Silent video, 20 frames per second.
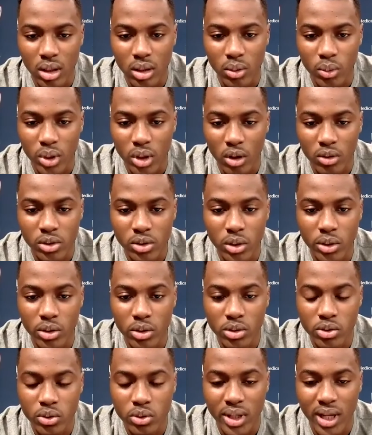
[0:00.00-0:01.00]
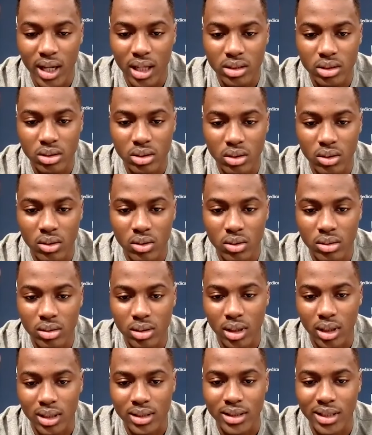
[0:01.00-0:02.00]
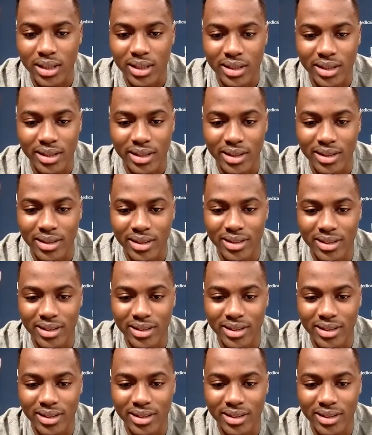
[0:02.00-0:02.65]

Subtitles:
we already used to that. So I think, yeah.